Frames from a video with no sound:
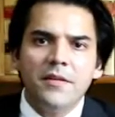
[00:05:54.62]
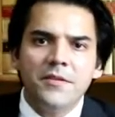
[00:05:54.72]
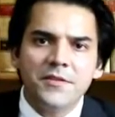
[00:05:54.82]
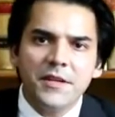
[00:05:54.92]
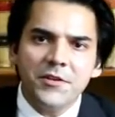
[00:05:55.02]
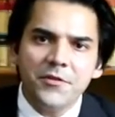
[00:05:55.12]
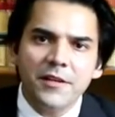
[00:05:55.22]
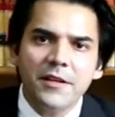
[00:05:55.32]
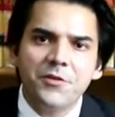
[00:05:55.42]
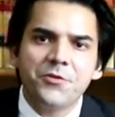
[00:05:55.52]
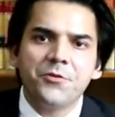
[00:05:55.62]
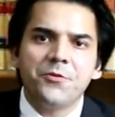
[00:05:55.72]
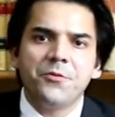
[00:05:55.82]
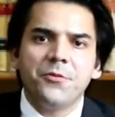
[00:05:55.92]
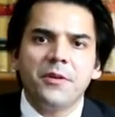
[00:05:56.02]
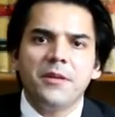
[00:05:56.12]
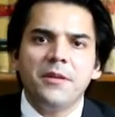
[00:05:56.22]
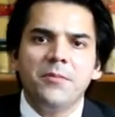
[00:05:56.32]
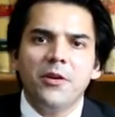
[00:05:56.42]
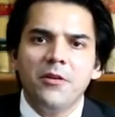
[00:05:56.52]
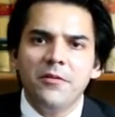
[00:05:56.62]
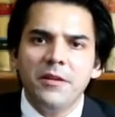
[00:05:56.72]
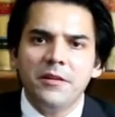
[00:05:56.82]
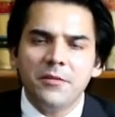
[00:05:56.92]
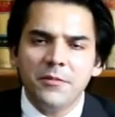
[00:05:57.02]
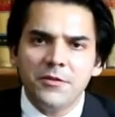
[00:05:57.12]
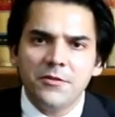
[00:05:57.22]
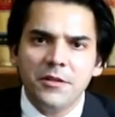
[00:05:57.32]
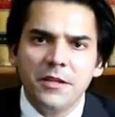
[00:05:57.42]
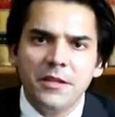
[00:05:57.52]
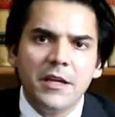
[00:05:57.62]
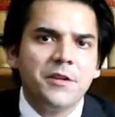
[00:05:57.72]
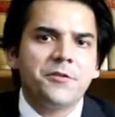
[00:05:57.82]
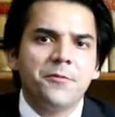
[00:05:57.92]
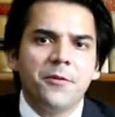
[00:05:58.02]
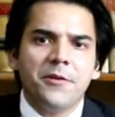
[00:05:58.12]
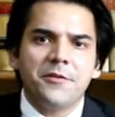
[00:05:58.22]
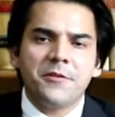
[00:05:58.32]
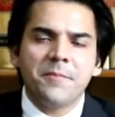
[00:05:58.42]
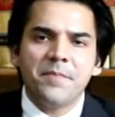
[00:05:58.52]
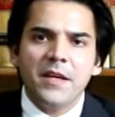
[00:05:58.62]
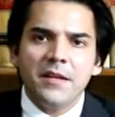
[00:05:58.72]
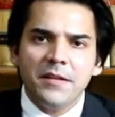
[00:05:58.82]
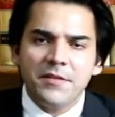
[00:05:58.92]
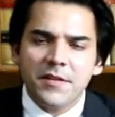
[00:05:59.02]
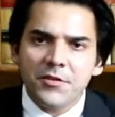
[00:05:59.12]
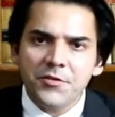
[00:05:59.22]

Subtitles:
The central issue in the Maulvi Tameezuddin case was that